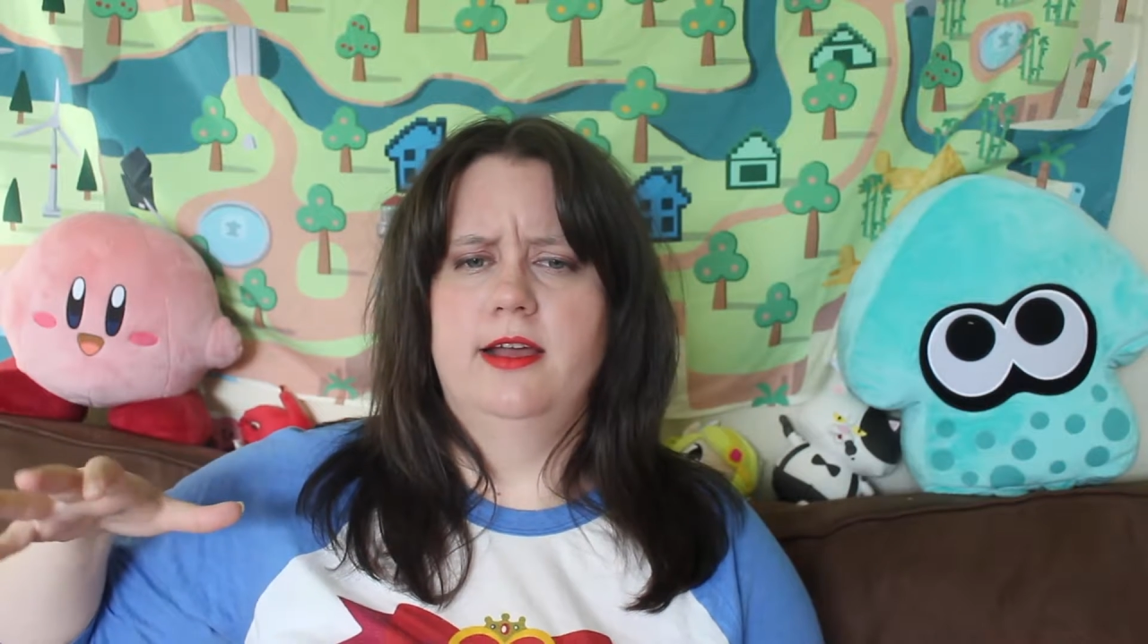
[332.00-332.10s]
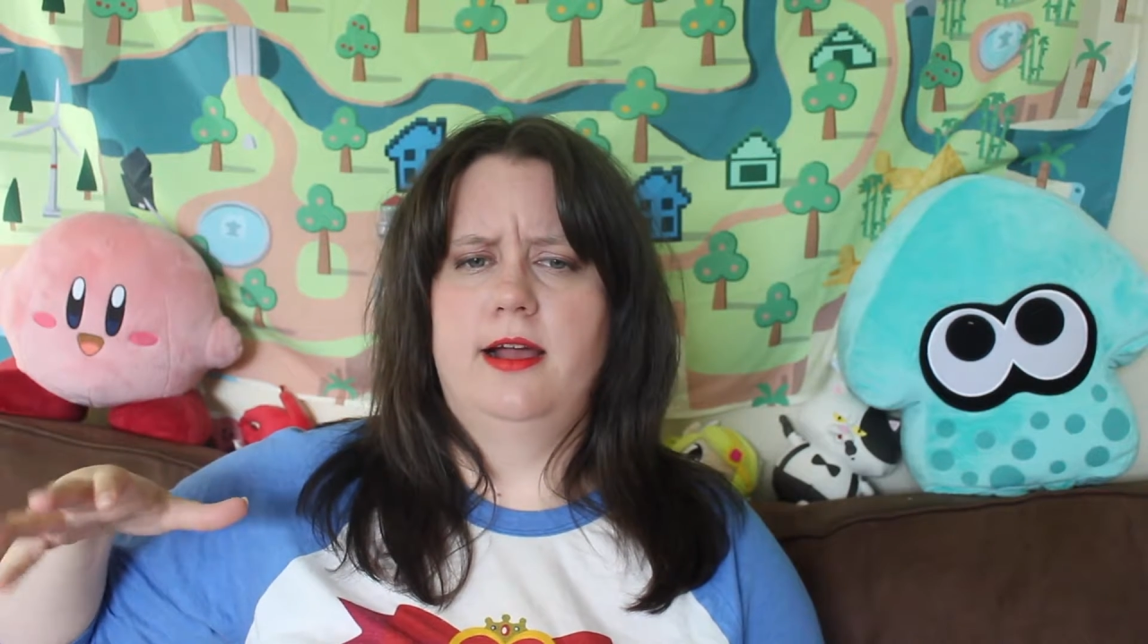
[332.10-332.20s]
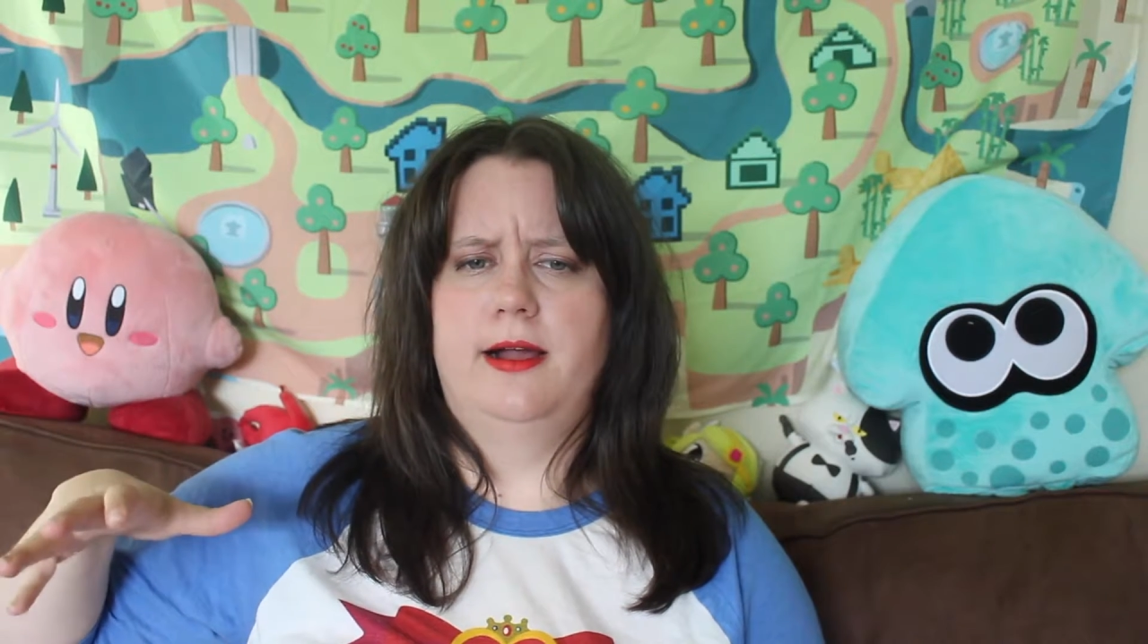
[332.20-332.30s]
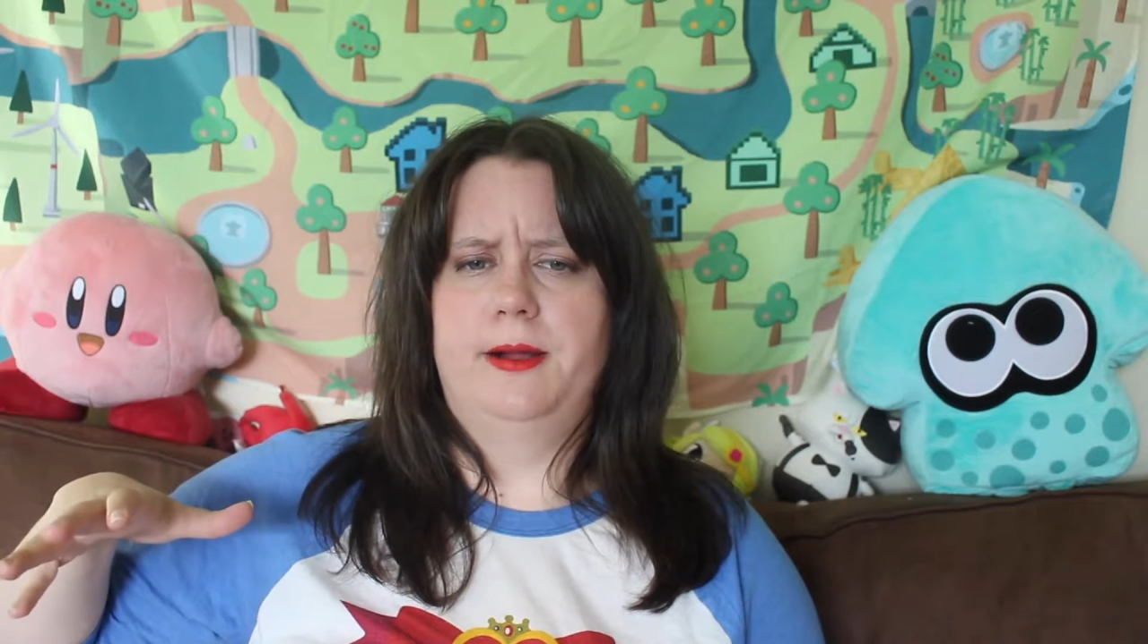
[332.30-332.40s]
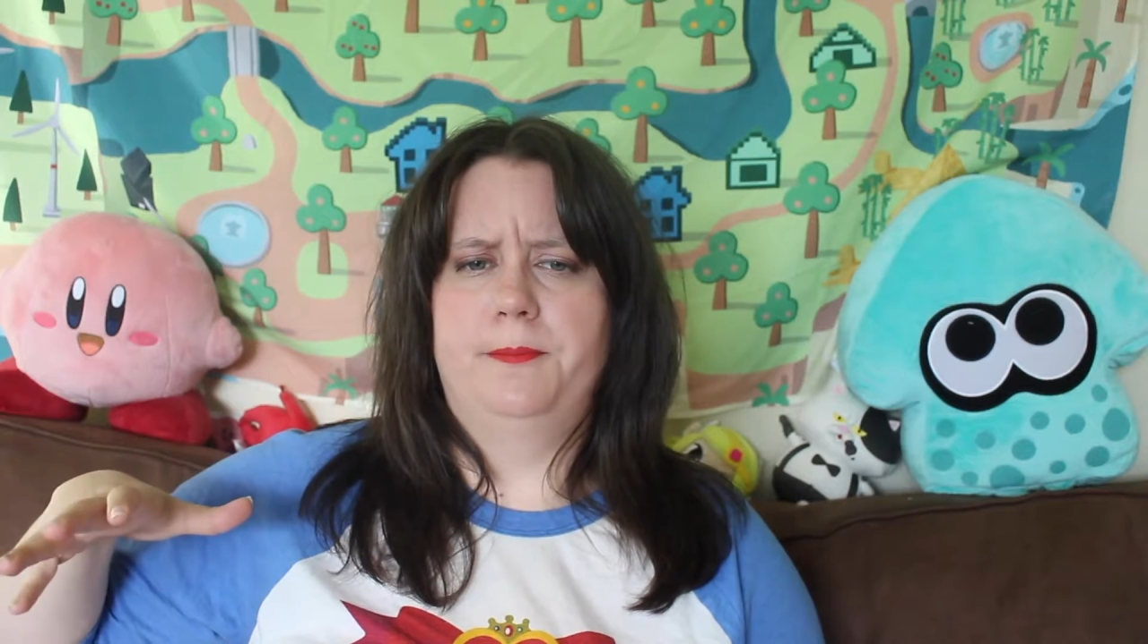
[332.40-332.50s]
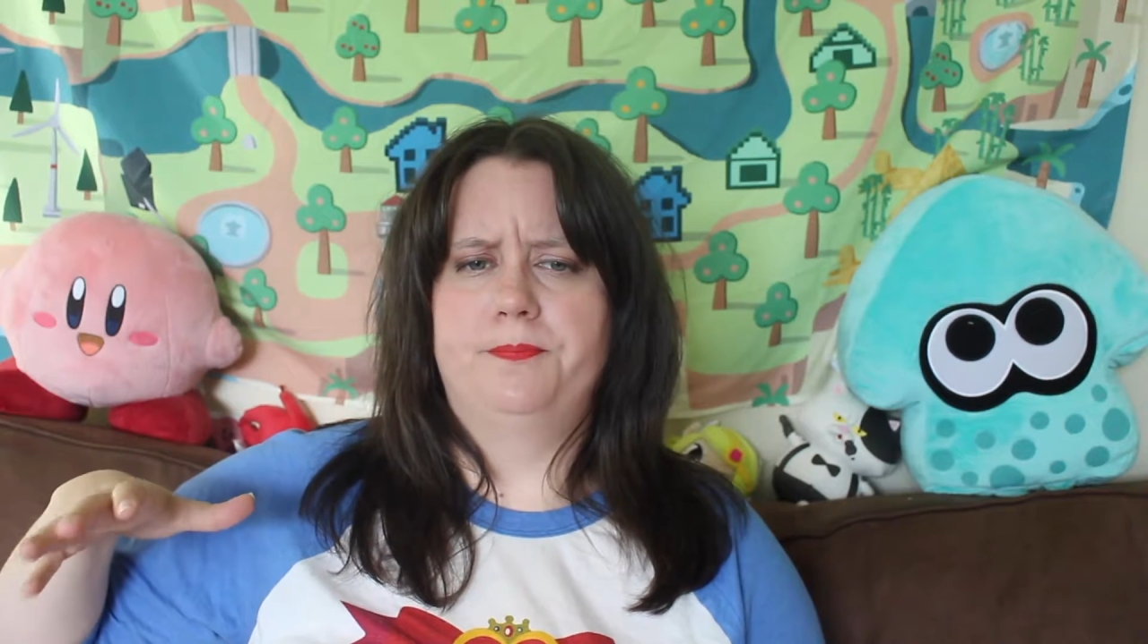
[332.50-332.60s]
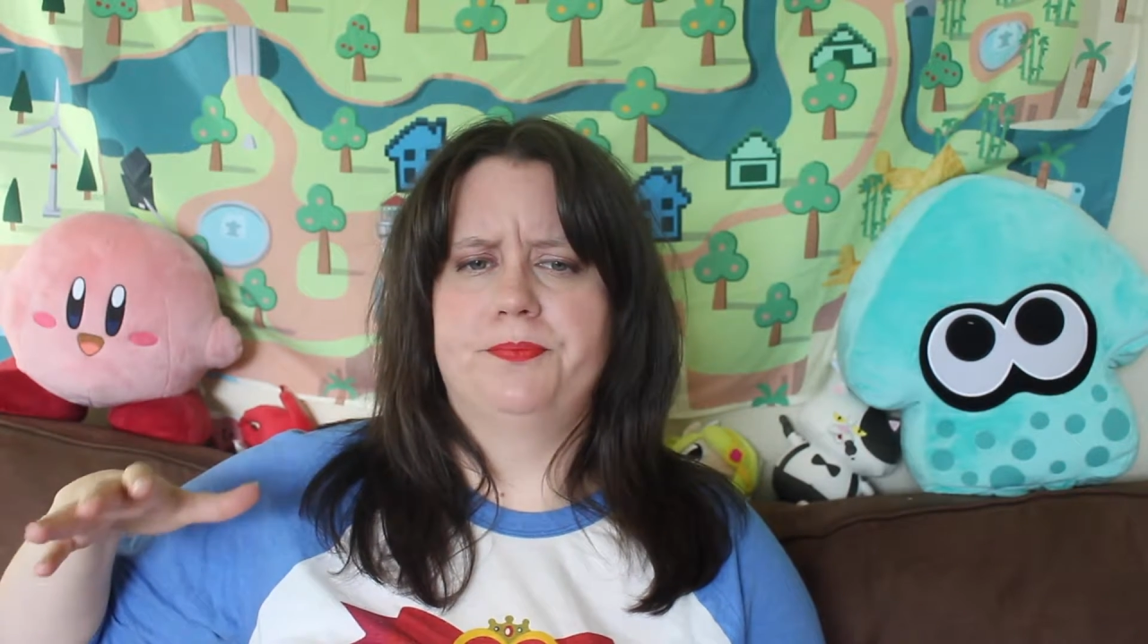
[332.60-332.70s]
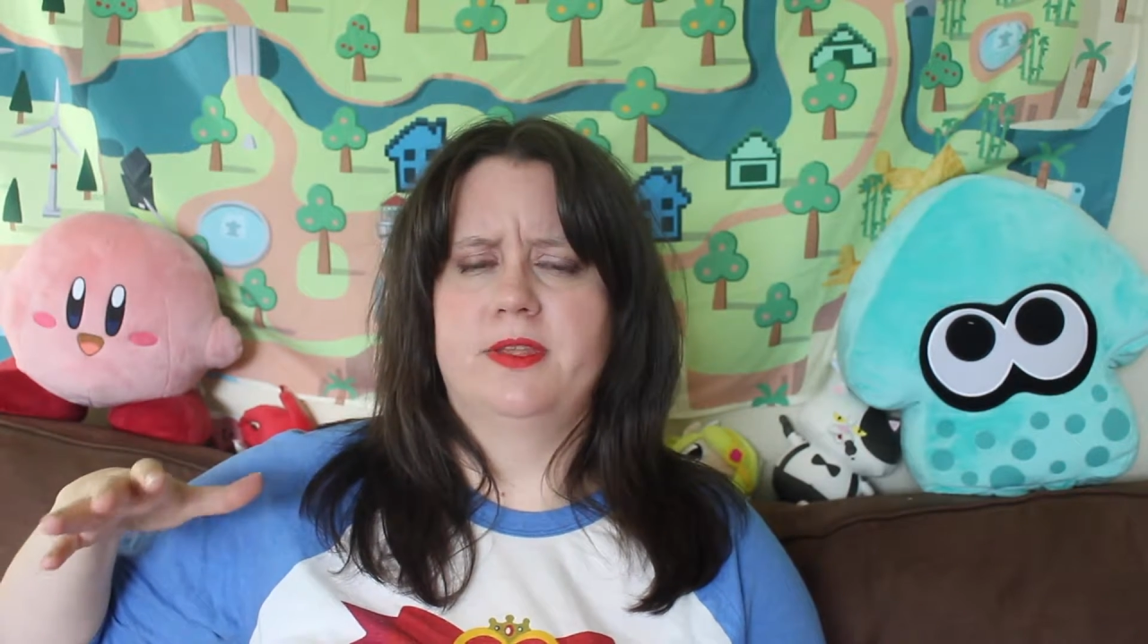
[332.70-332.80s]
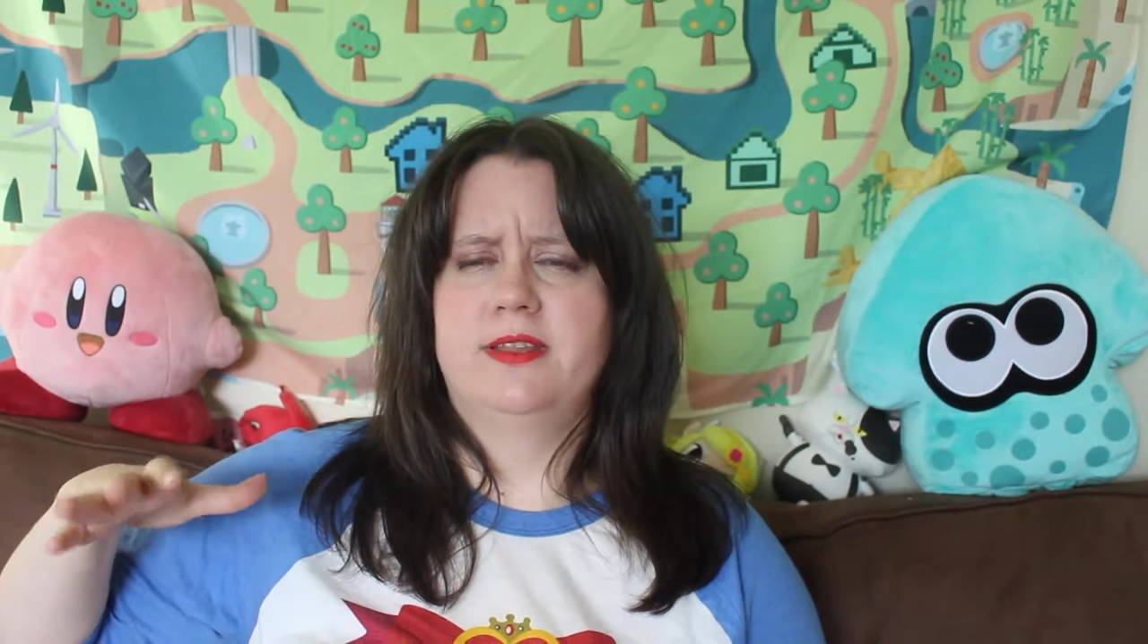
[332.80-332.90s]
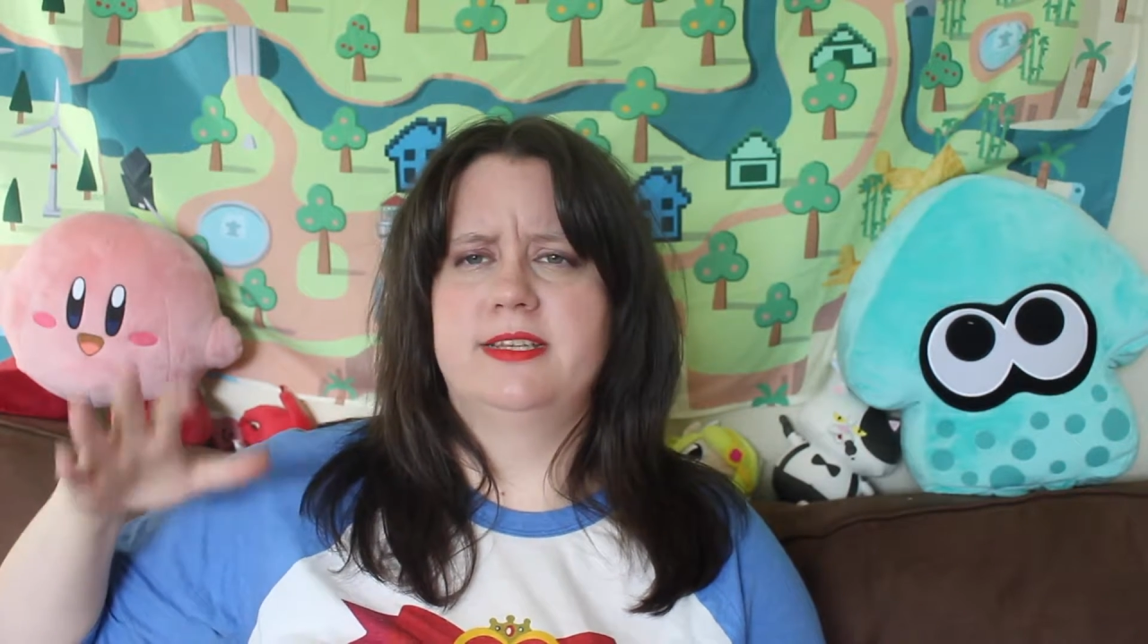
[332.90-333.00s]

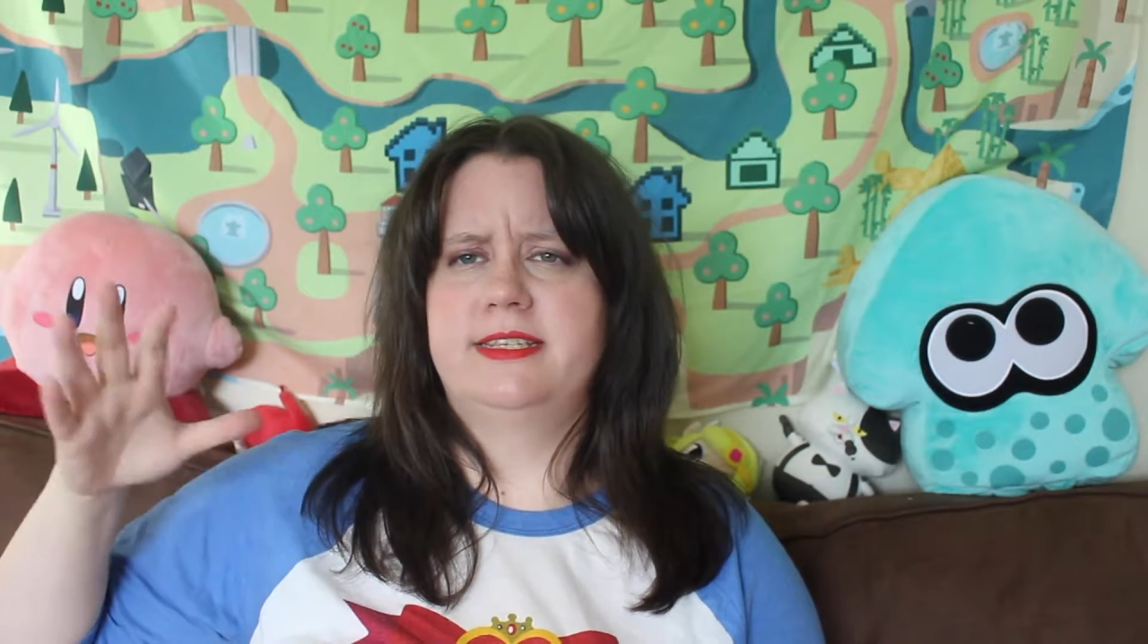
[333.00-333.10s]
the